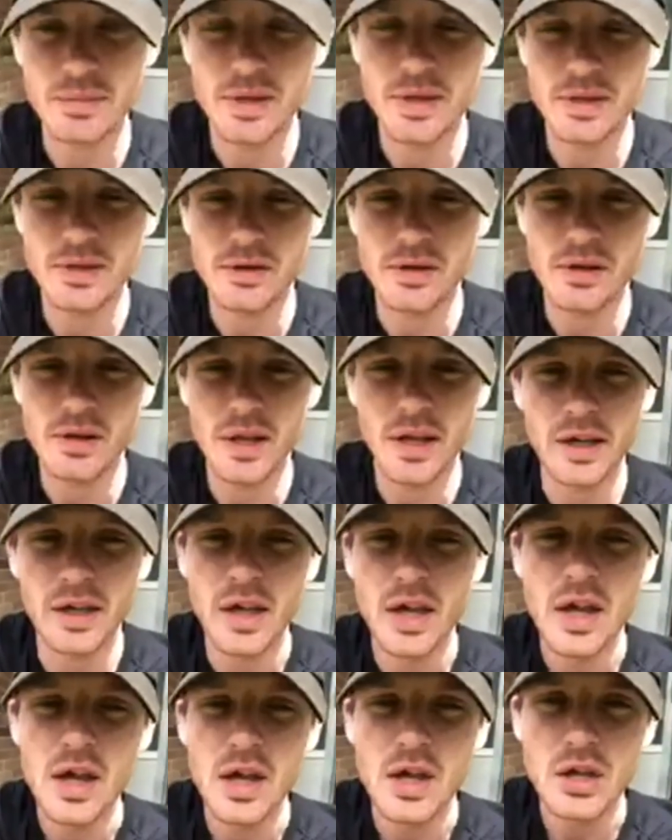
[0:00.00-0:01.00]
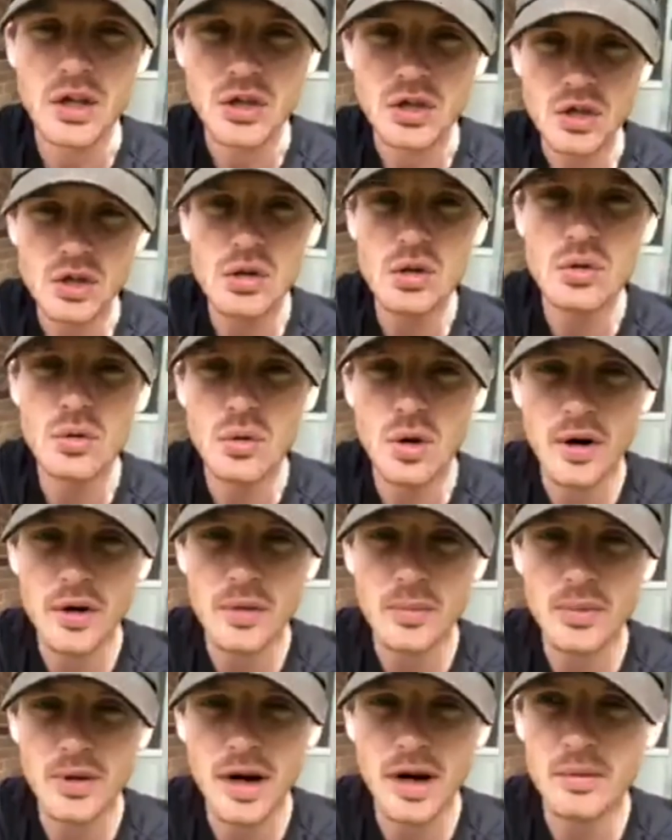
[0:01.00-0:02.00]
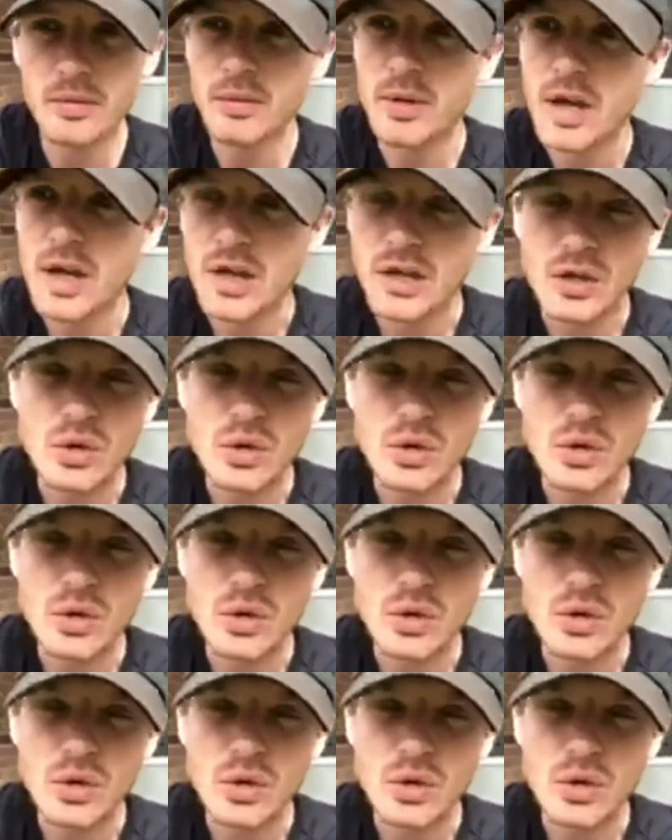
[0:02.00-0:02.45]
Basically, like, you are the problem.